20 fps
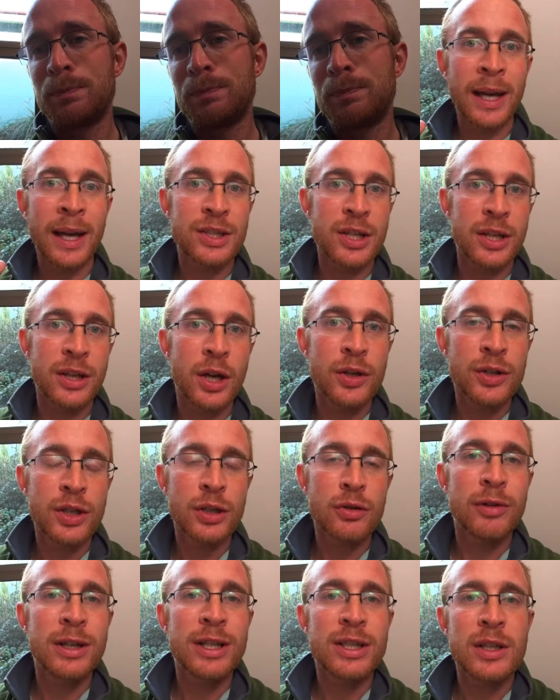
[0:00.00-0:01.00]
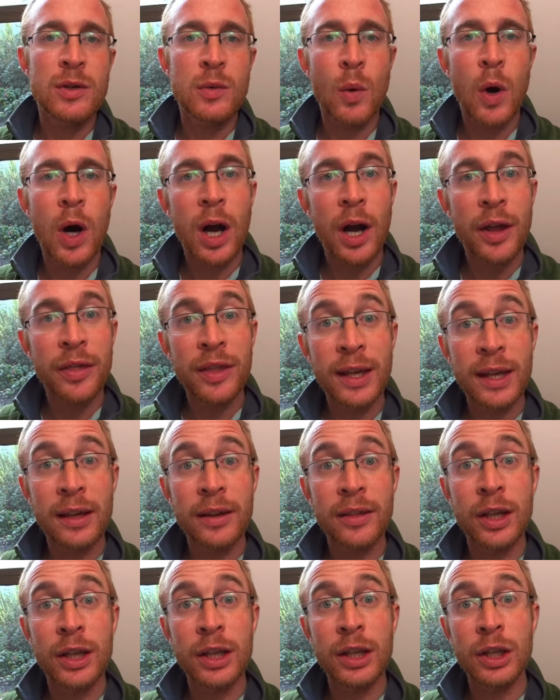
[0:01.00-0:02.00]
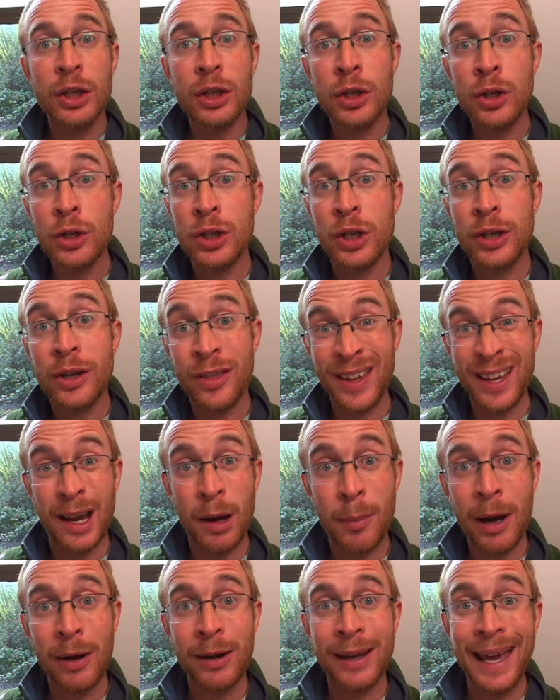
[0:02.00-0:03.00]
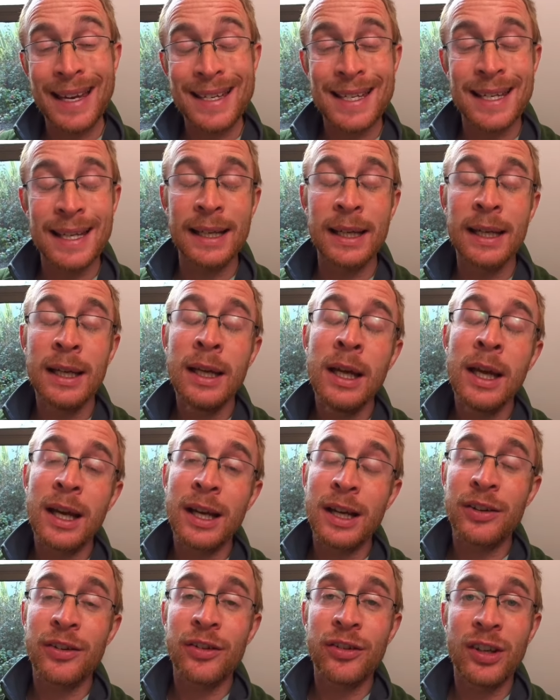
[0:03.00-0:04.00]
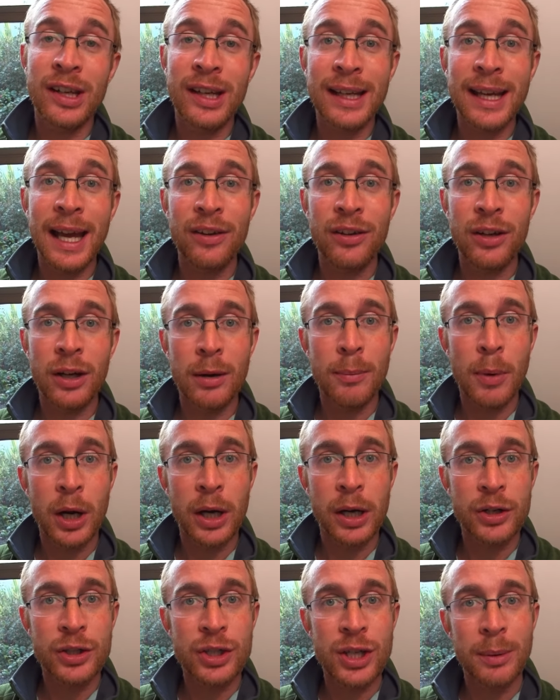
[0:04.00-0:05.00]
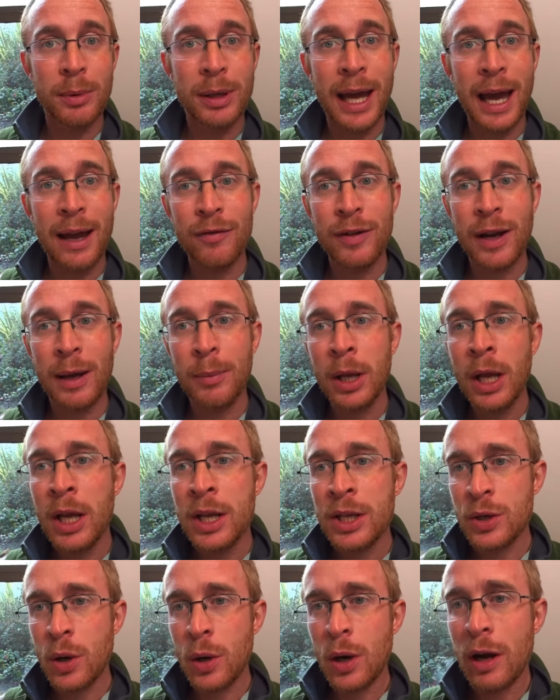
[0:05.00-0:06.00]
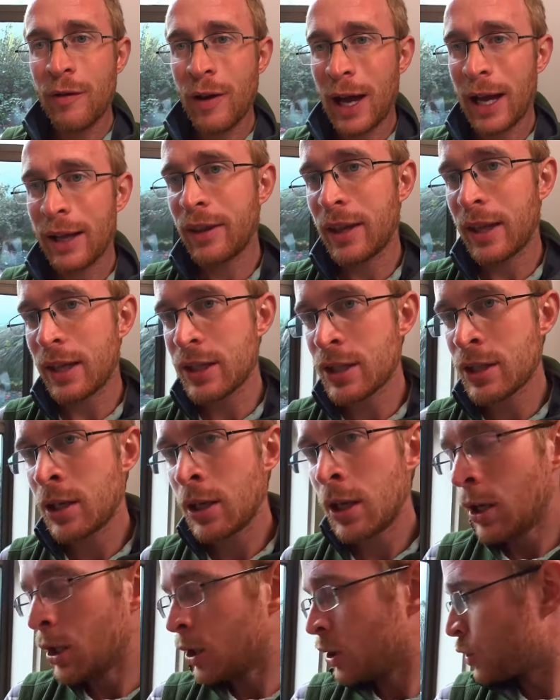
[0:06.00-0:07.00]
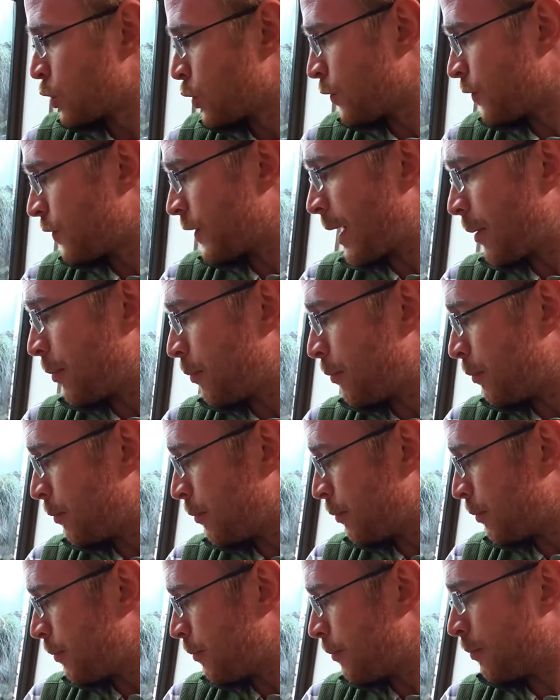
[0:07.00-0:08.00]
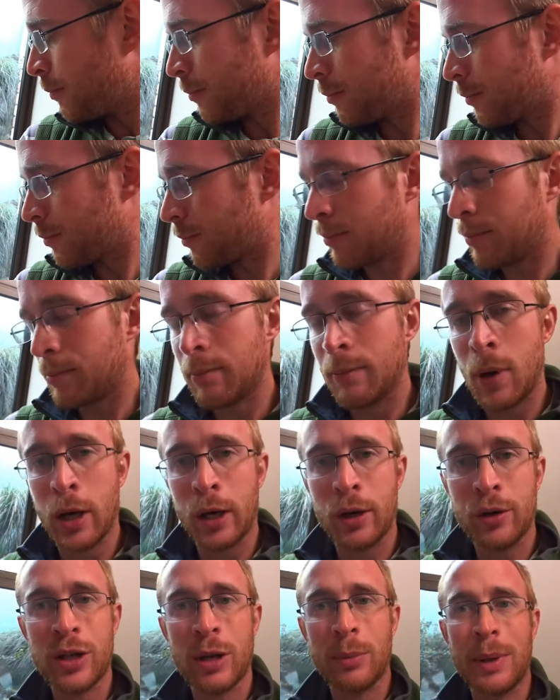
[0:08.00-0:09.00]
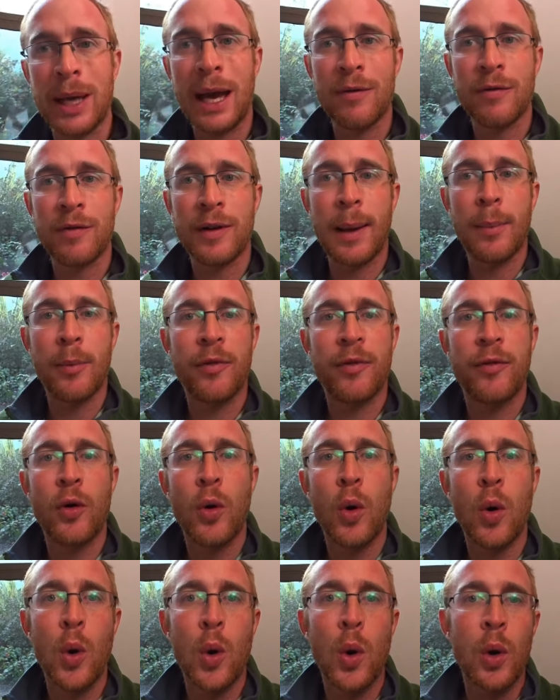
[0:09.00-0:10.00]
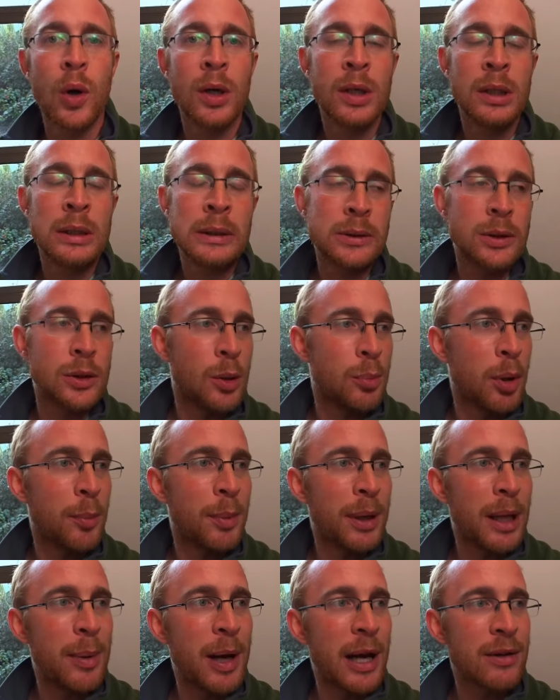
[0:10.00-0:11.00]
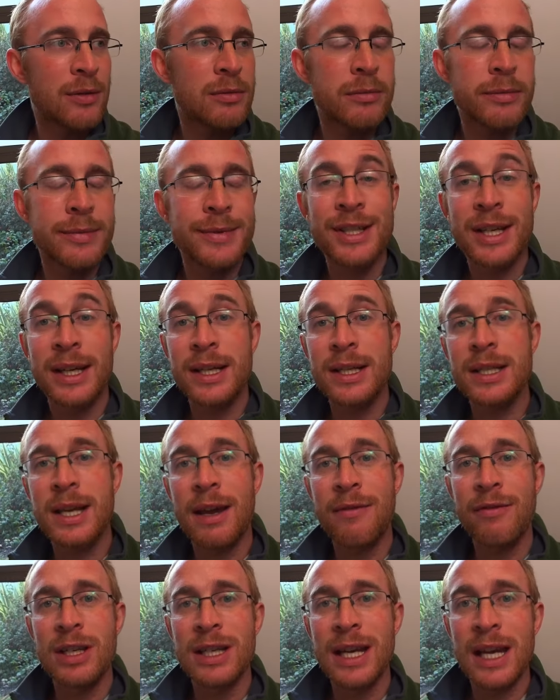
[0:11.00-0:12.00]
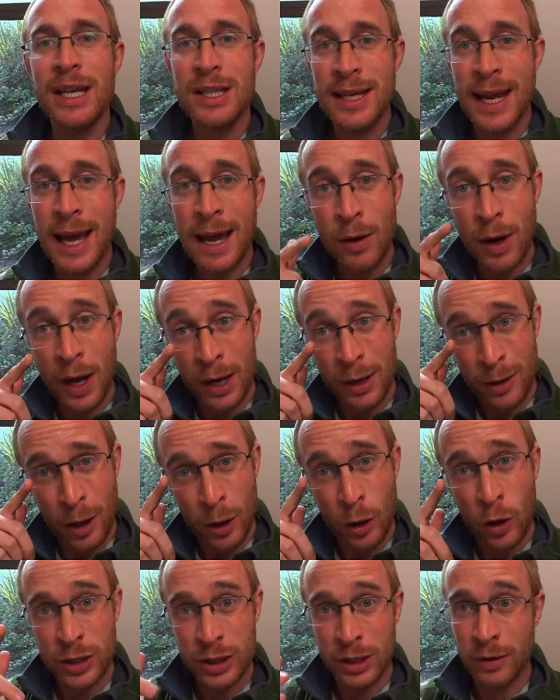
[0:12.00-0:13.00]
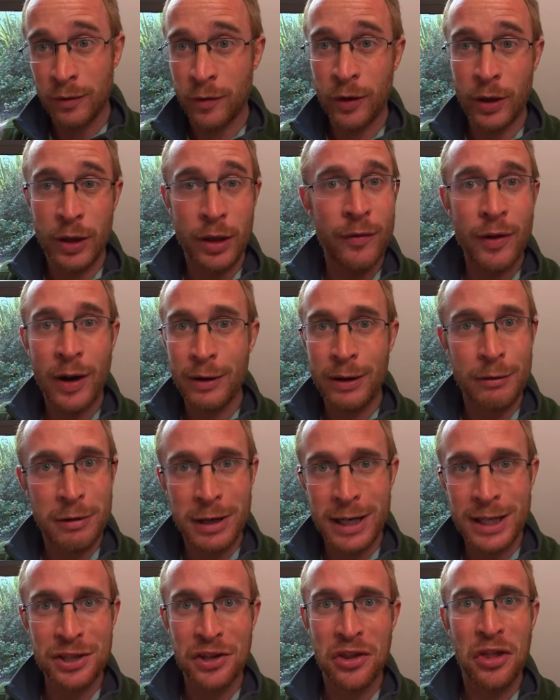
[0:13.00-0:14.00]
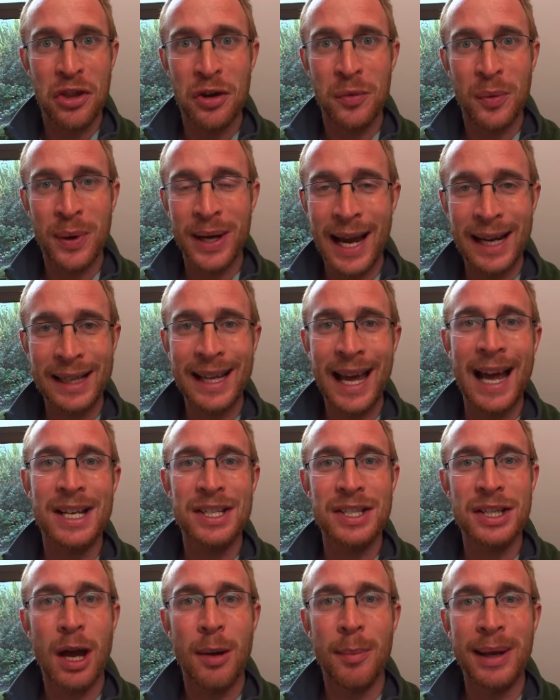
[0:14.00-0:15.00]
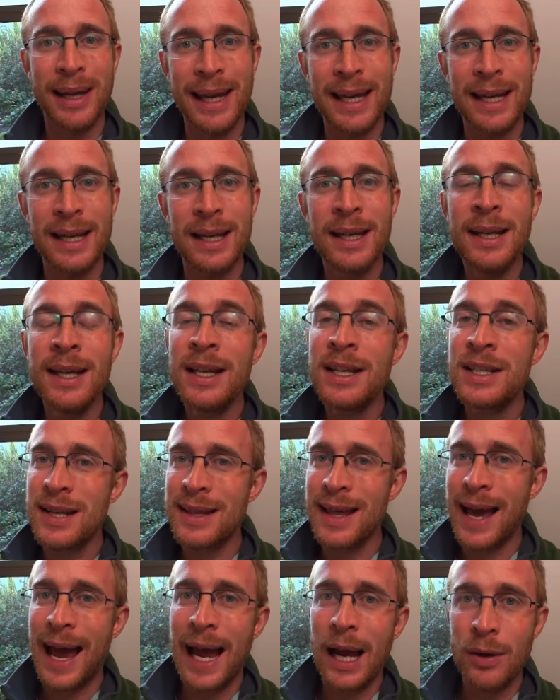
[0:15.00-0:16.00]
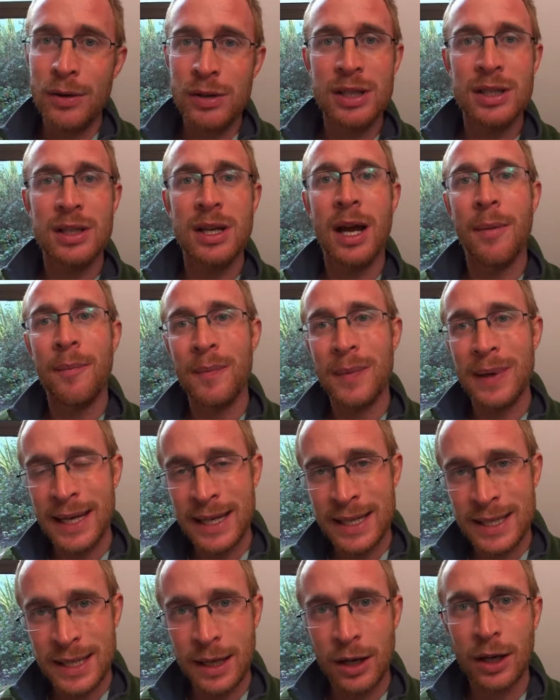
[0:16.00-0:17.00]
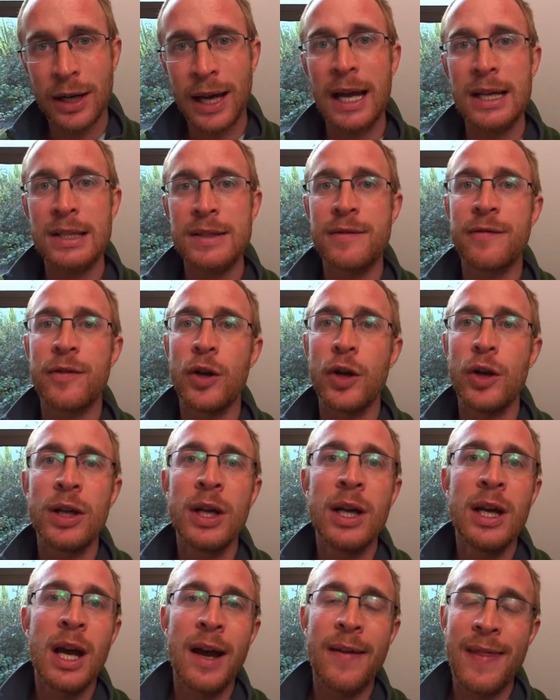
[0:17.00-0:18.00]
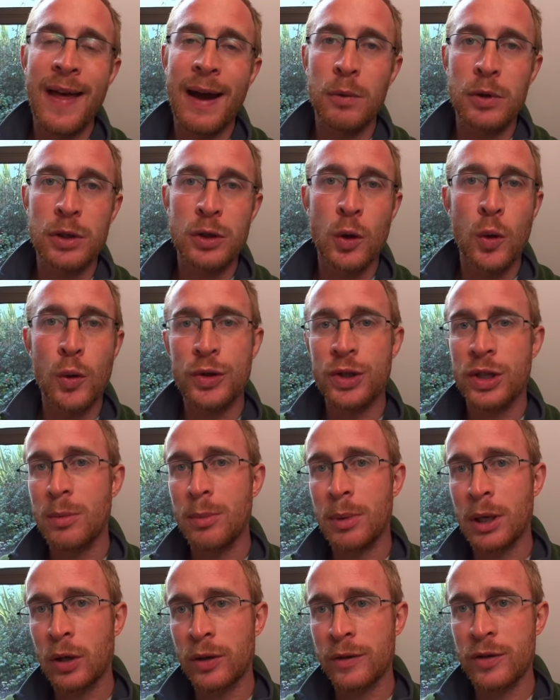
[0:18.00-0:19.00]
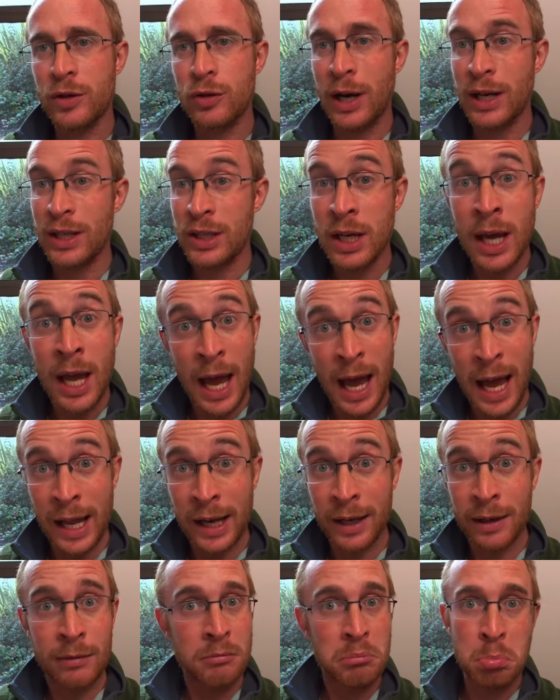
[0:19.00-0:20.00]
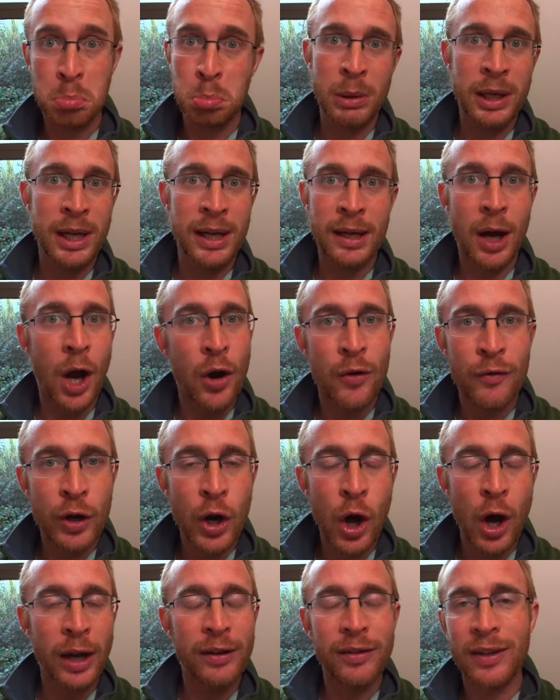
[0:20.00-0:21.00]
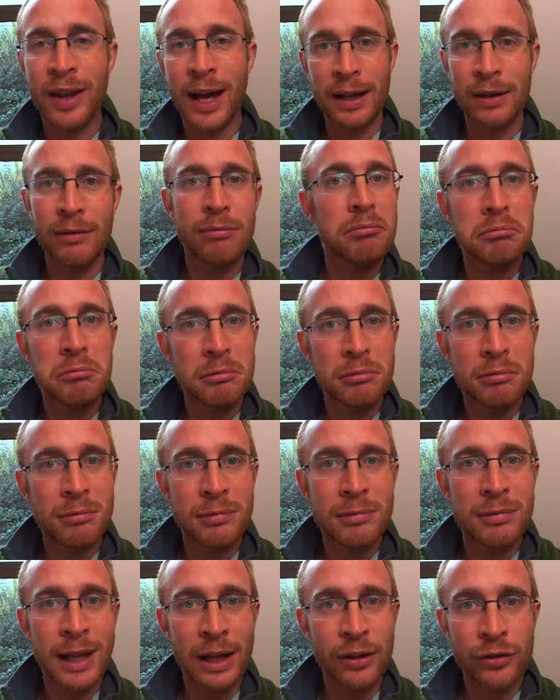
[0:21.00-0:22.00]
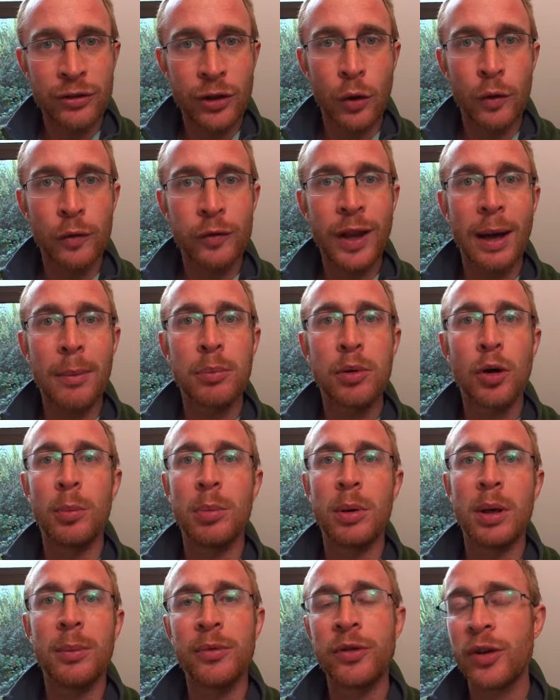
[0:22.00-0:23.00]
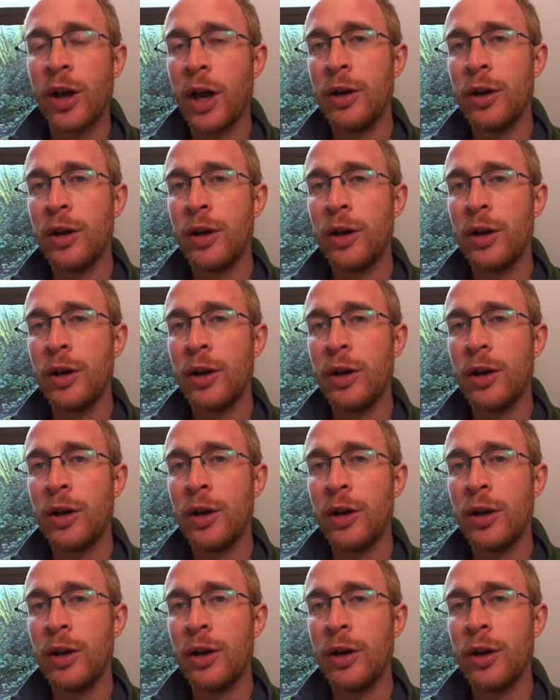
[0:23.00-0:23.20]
Okay, so those are the reasons why I think that you should think about getting and consider getting a microchip cat flap. So I've had this Sureflap microchip cat flap for probably about 6-7 years now, and I got it for the very reason that we had cats coming in to the house, eating our cat's food, and that was causing them a lot of stress. And overnight that solved that problem.